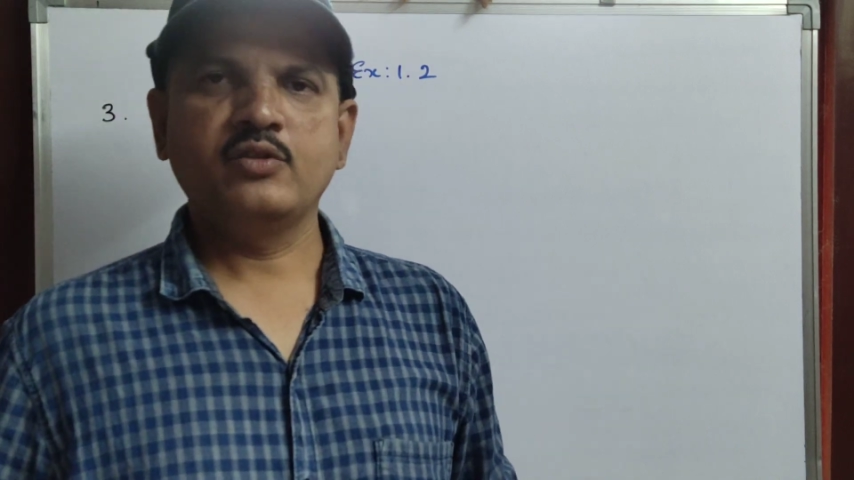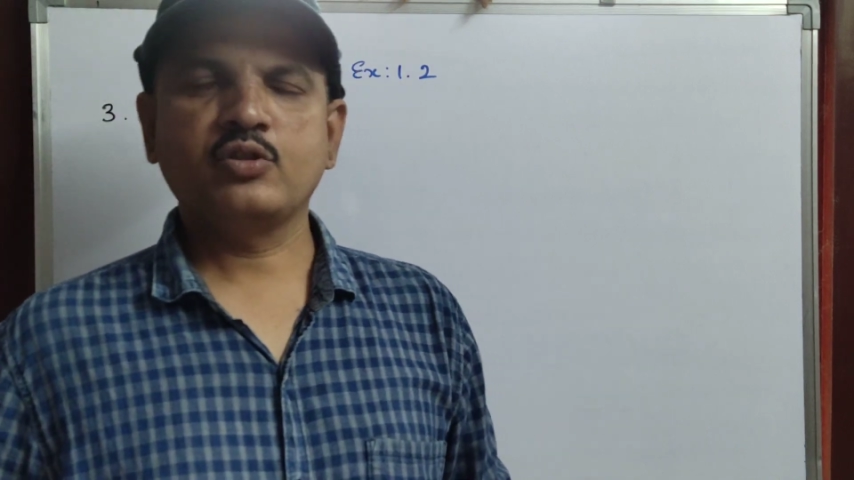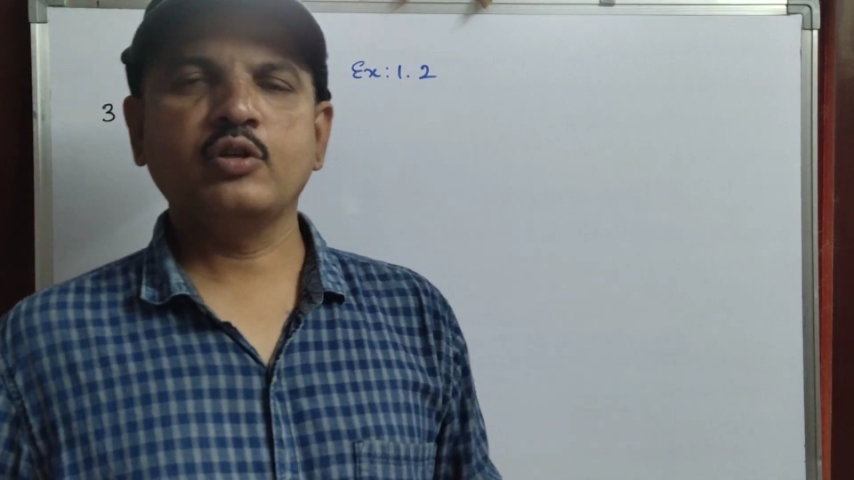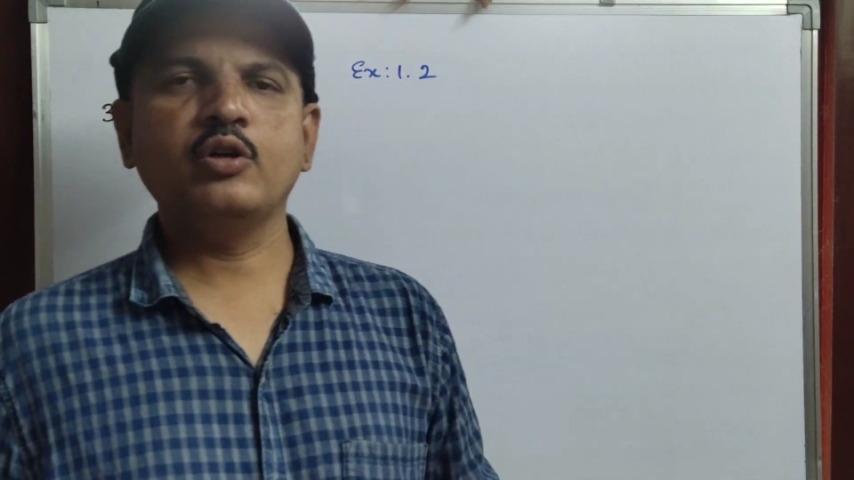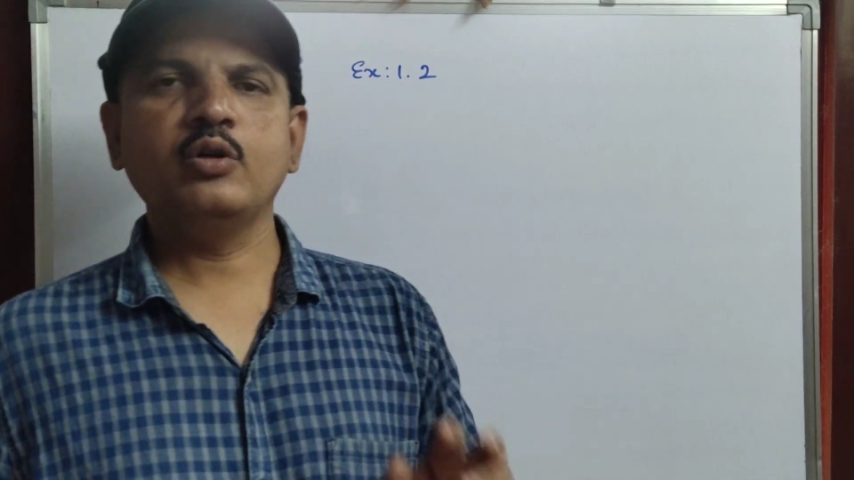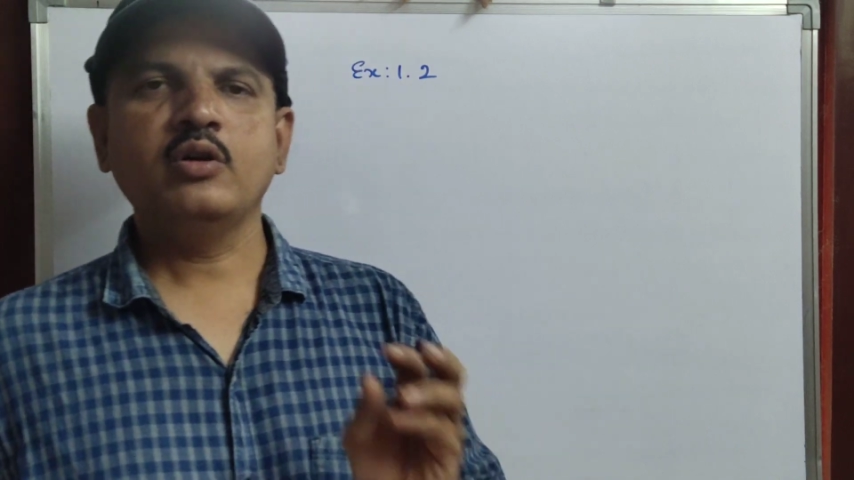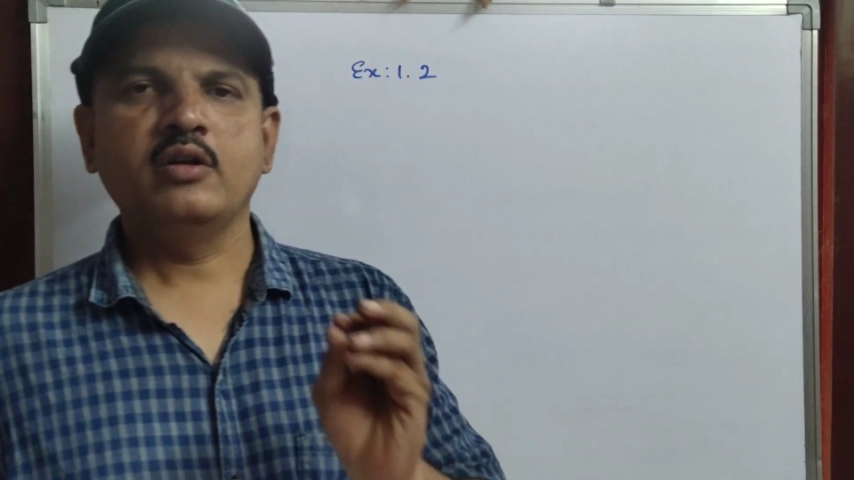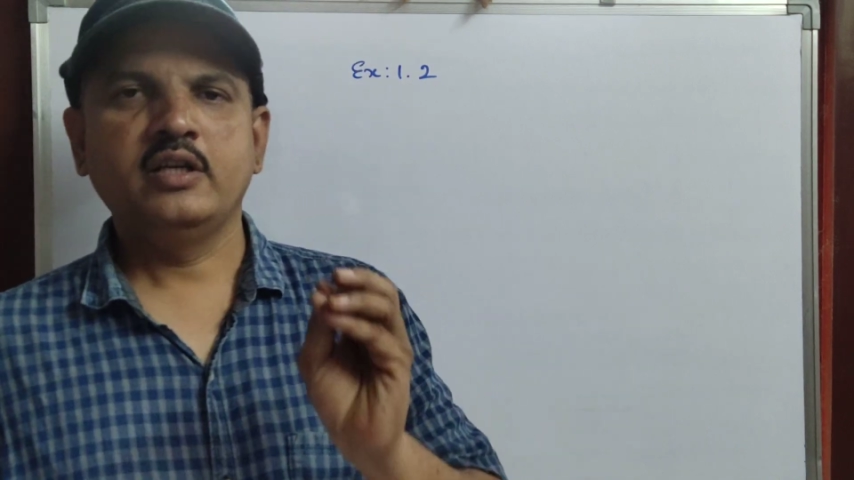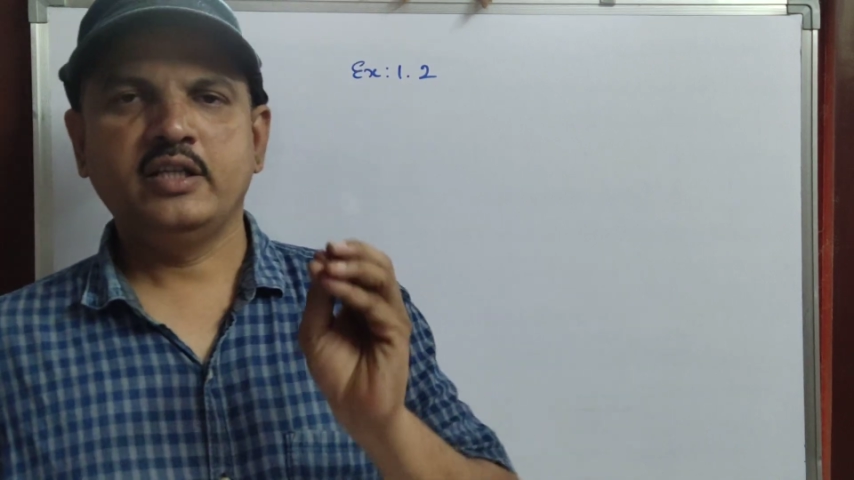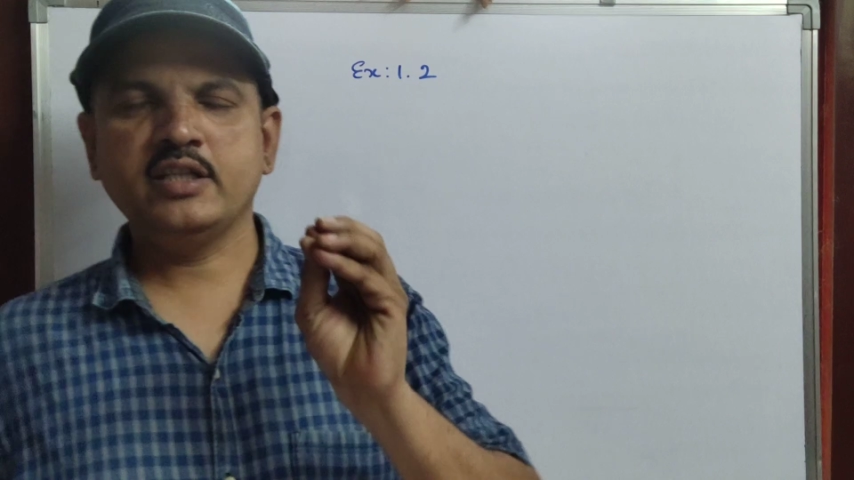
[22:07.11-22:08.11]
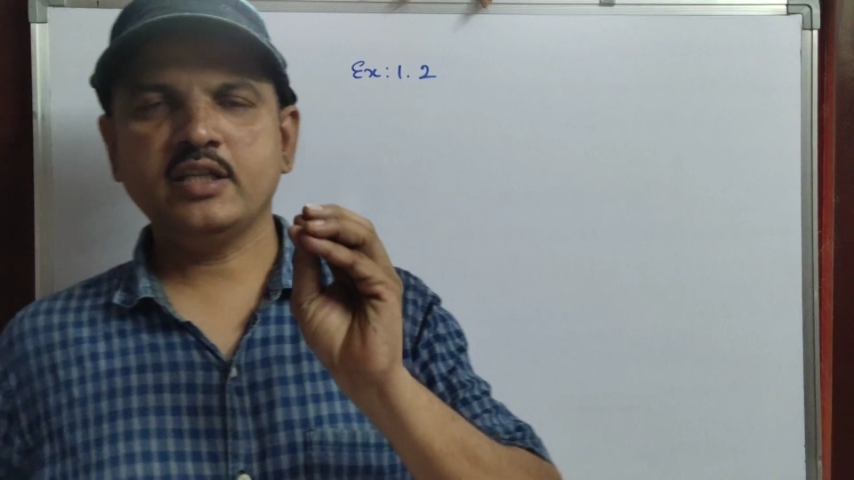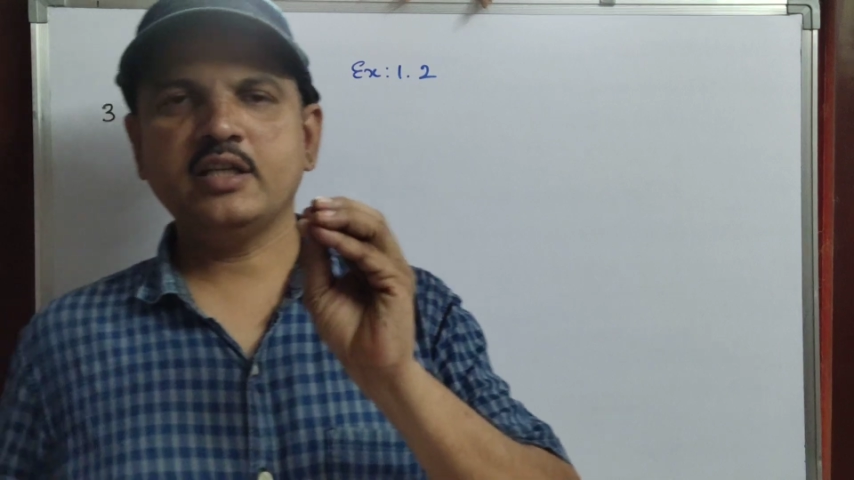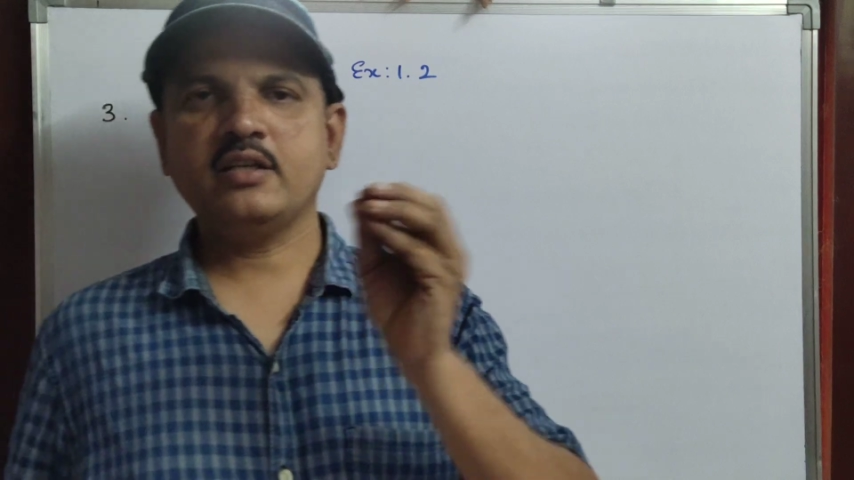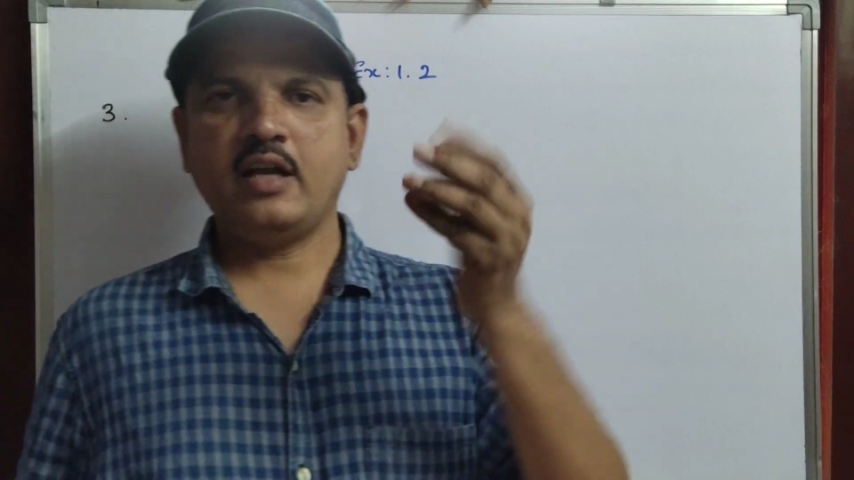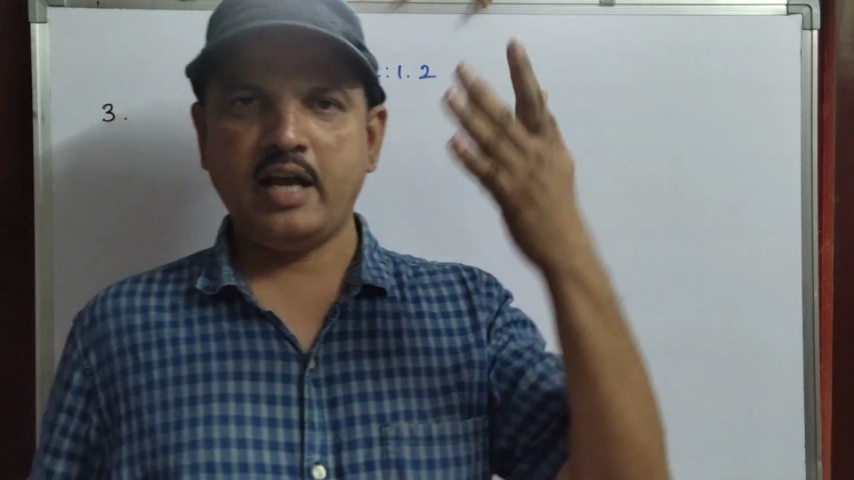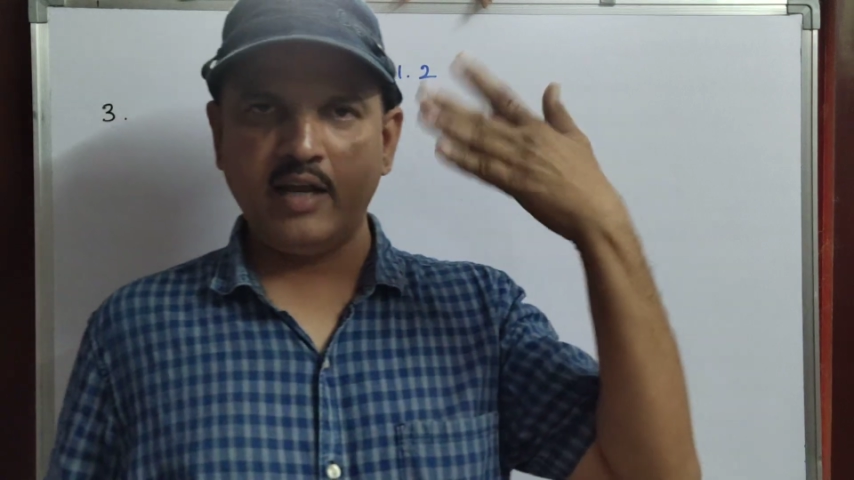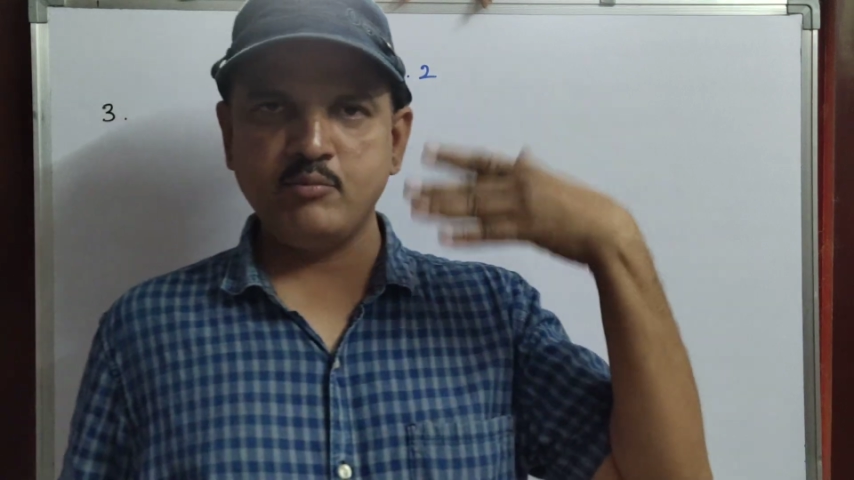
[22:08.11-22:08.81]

So here I